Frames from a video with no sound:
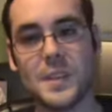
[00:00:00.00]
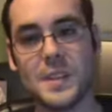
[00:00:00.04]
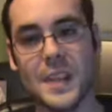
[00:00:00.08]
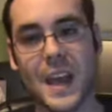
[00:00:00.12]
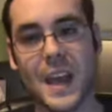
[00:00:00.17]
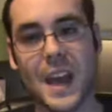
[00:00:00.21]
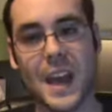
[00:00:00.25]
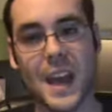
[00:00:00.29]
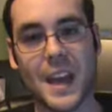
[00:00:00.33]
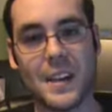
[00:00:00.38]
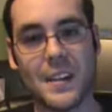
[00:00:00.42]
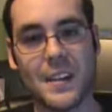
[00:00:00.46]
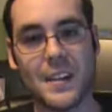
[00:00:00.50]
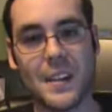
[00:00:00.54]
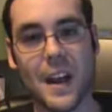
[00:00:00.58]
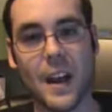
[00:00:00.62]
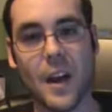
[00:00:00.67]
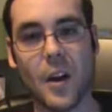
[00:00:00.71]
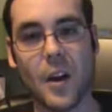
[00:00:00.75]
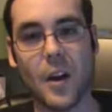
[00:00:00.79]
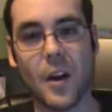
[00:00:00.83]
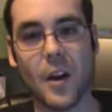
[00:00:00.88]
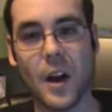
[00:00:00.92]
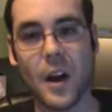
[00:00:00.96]
the end
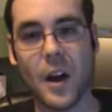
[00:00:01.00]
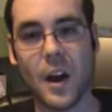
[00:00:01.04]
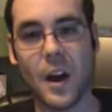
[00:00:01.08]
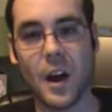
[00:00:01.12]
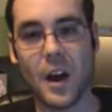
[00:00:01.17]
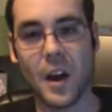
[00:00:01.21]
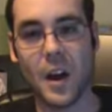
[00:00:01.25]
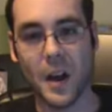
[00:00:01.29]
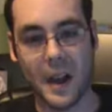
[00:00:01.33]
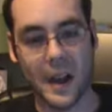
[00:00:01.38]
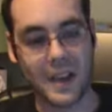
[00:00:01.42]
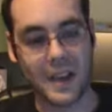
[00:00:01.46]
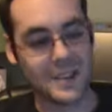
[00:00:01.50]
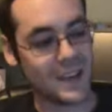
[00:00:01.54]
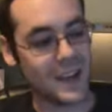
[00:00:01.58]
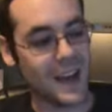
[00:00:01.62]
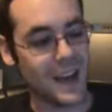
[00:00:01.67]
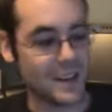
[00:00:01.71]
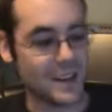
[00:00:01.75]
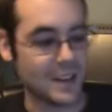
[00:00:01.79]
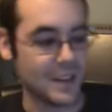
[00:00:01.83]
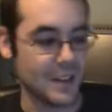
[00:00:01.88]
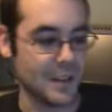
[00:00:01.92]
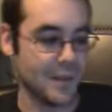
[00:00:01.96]
there uh, as it got
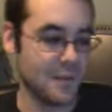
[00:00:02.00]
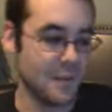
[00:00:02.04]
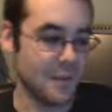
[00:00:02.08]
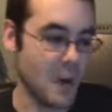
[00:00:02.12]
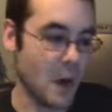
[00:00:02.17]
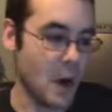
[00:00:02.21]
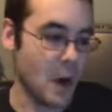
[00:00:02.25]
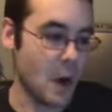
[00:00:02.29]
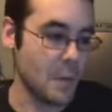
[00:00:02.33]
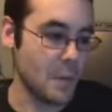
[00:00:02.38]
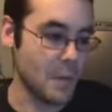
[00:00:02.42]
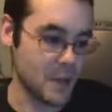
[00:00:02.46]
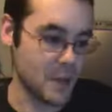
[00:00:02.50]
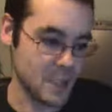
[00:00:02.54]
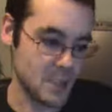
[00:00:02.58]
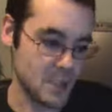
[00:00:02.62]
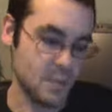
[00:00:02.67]
into the fall months.